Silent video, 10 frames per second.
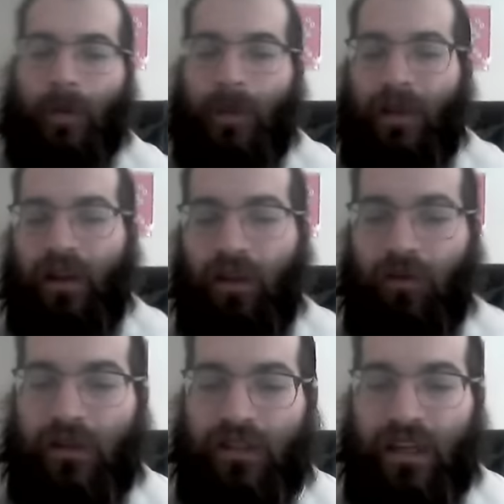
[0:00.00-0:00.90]
in other
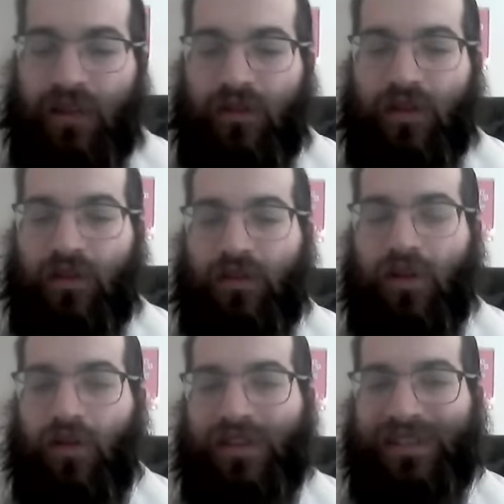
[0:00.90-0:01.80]
words, even though the
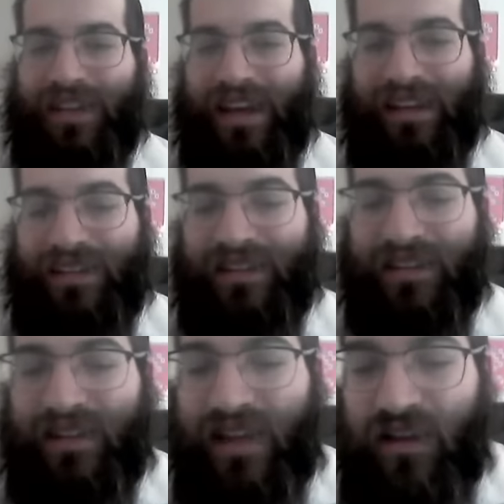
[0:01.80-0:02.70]
Torah says
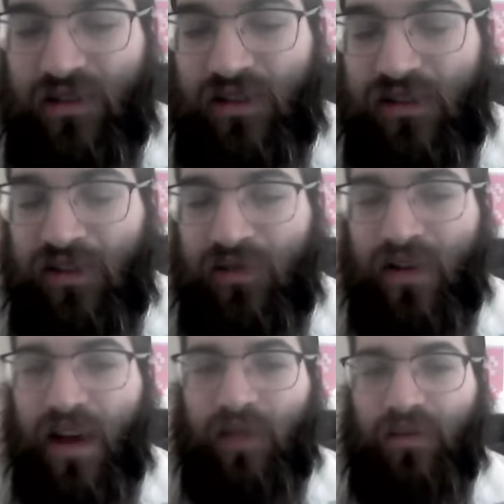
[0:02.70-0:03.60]
that you should serve
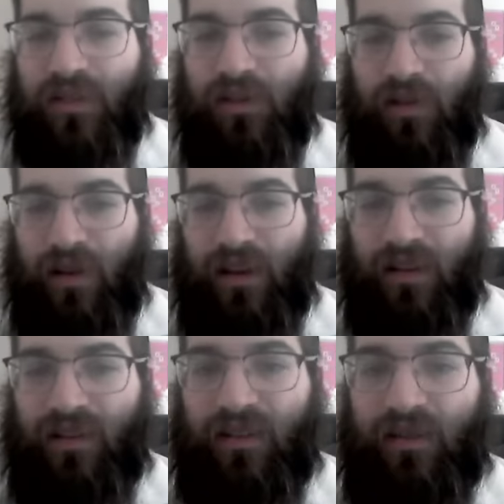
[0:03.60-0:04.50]
God with joy,
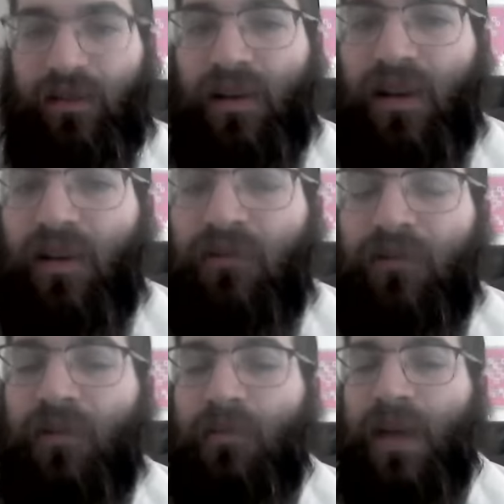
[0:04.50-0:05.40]

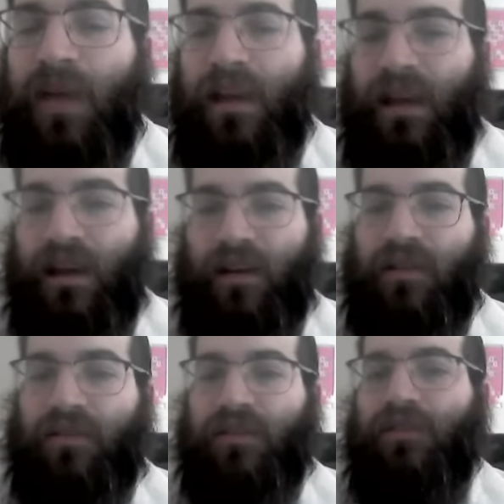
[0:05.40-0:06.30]
for many
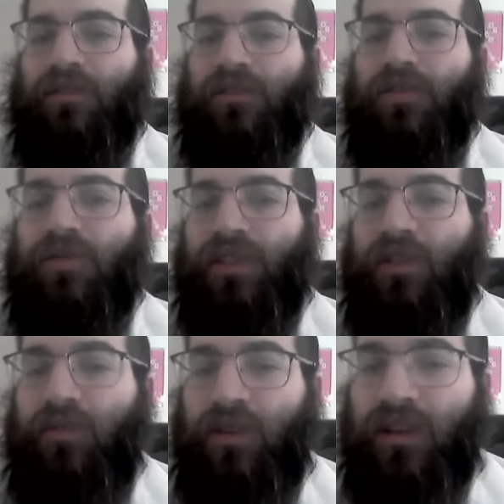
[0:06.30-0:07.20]
years, Jewish
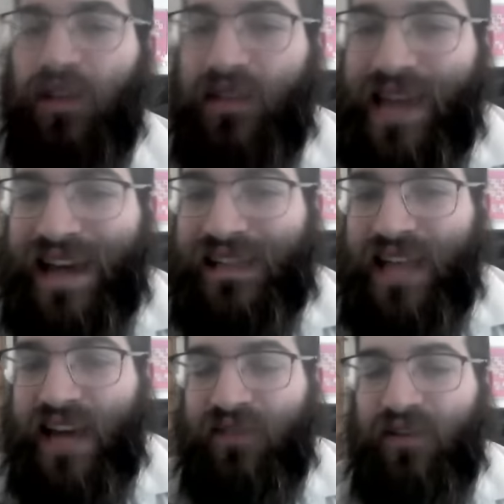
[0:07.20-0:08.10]
communities
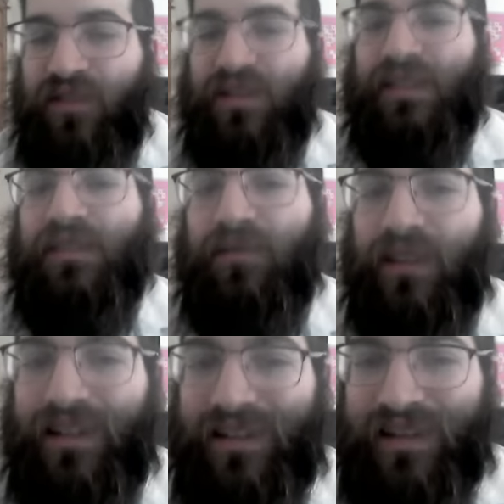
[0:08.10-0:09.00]
actually had a very
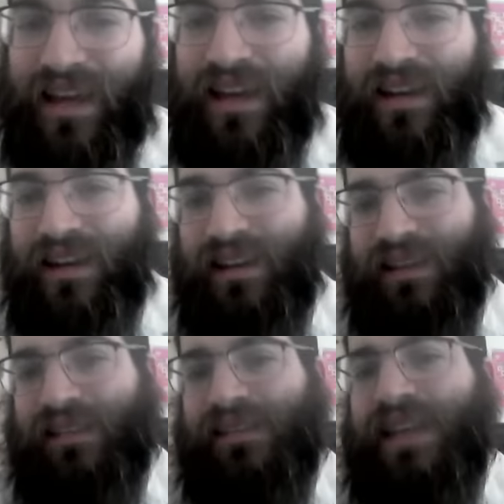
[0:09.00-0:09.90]
serious and
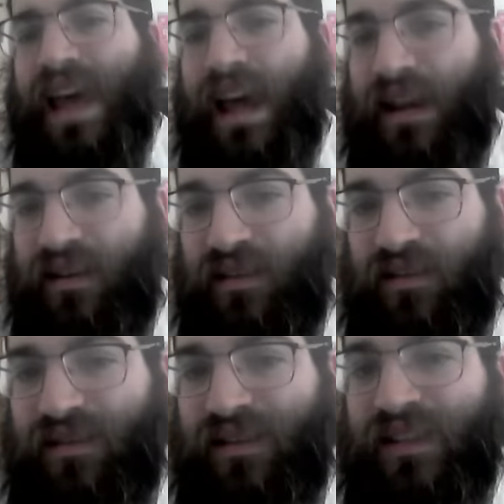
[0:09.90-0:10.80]
sad
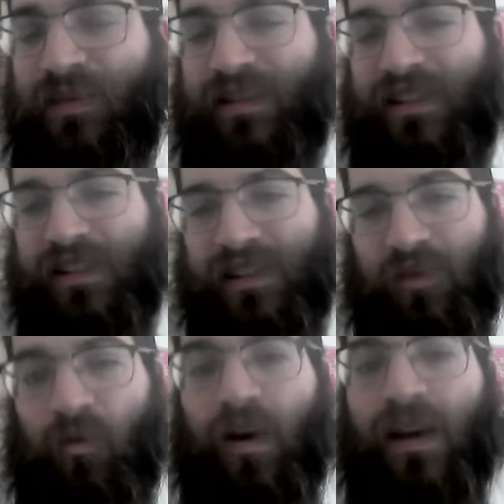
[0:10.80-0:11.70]

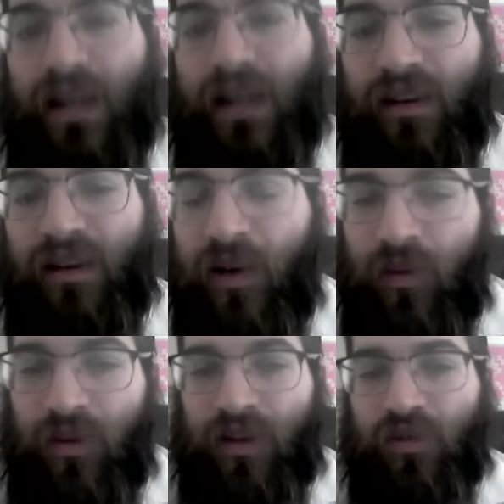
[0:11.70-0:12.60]
disposition. Why?
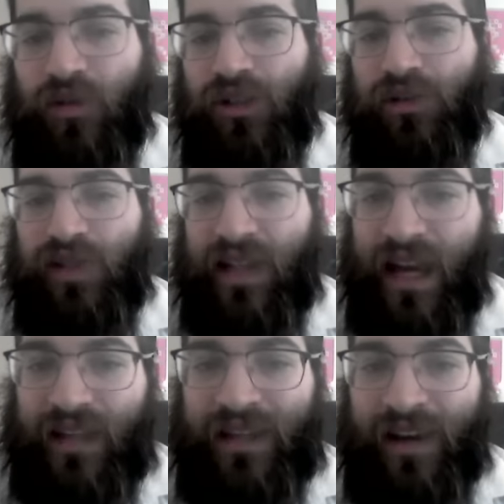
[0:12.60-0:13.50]
Because we're Jews in
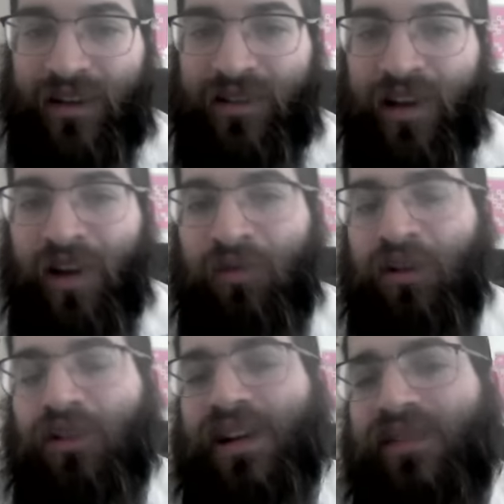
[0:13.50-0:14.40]
exile. We
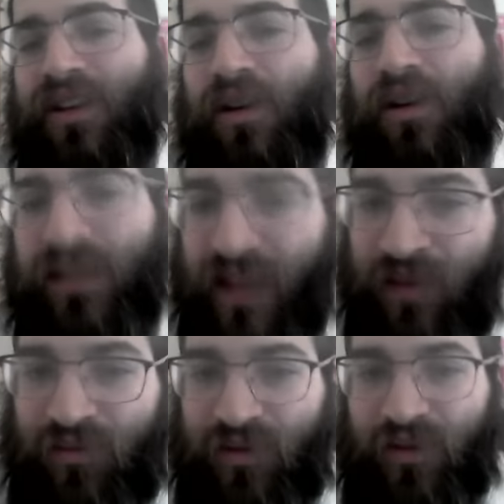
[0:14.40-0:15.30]
don't have our holy
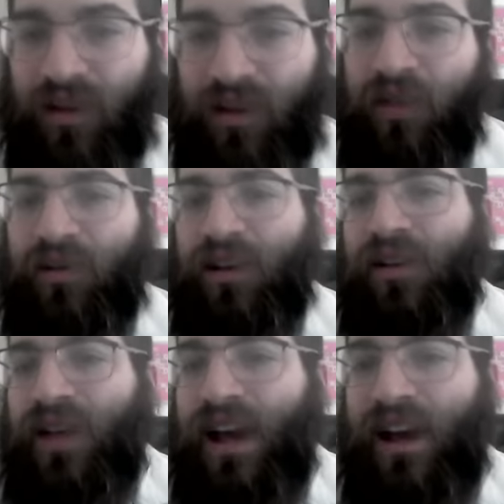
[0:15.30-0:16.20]
temple. We
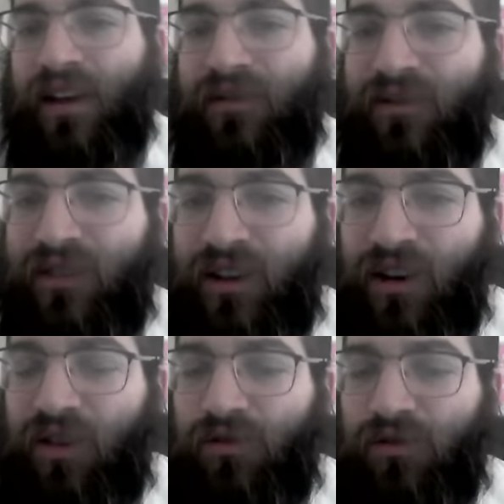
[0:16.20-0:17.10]
don't have,
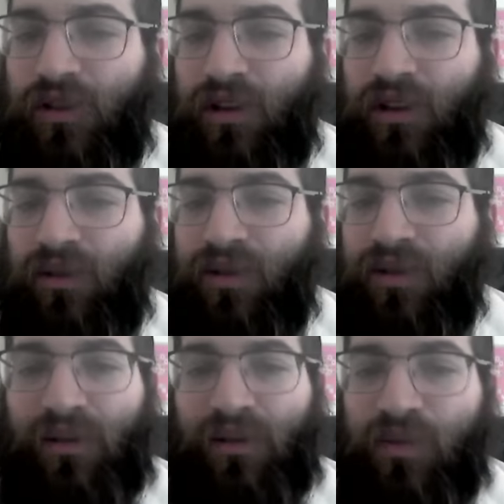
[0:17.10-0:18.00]

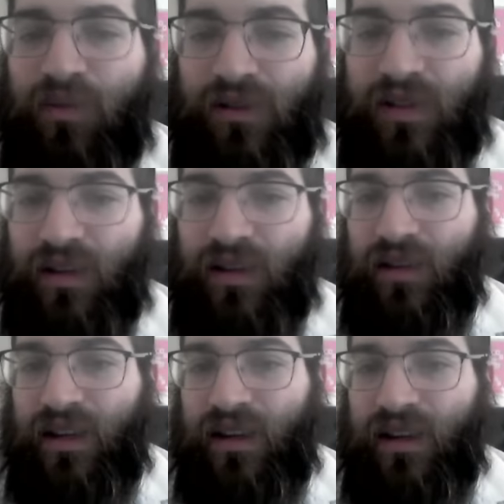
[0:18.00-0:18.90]
we're
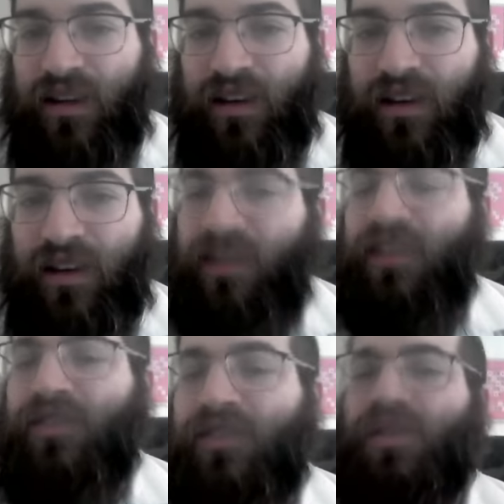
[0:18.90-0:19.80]
persecuted.
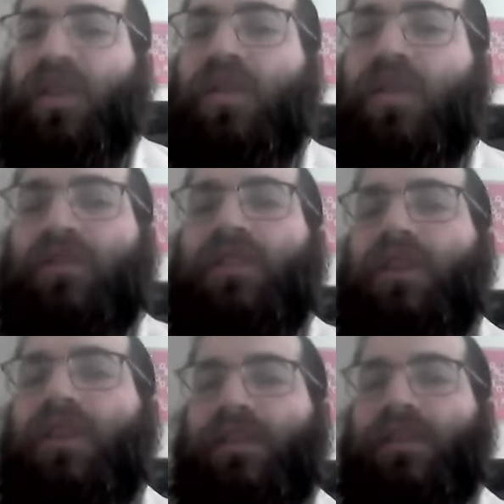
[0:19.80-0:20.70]
So for a
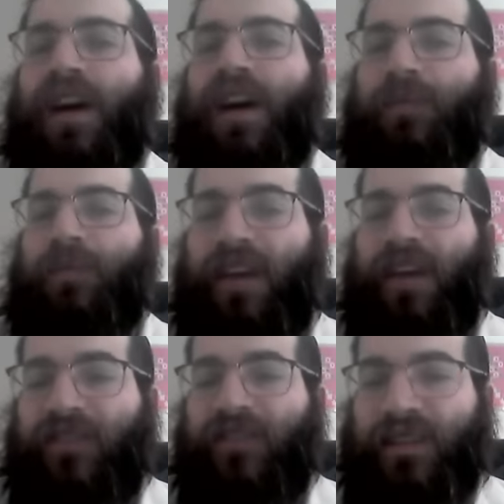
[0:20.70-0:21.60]
long time, the
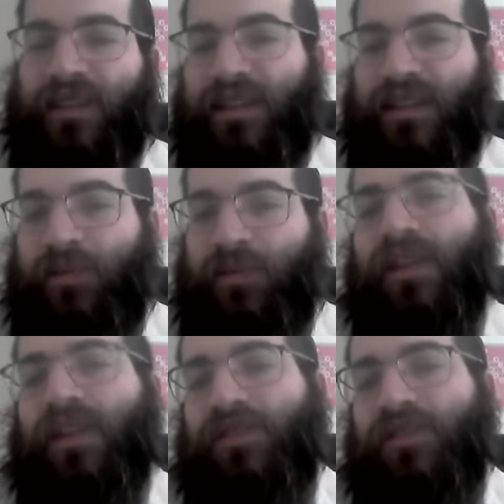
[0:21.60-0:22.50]
emphasis has been
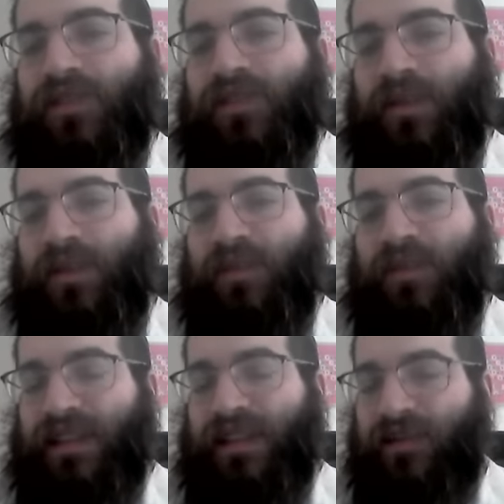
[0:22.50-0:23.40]
on the Jewish people
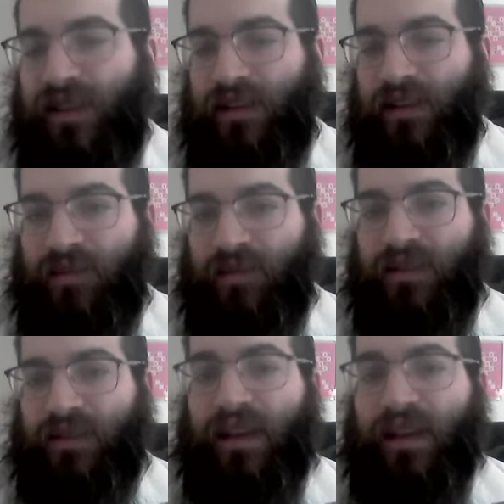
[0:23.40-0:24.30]
as victims.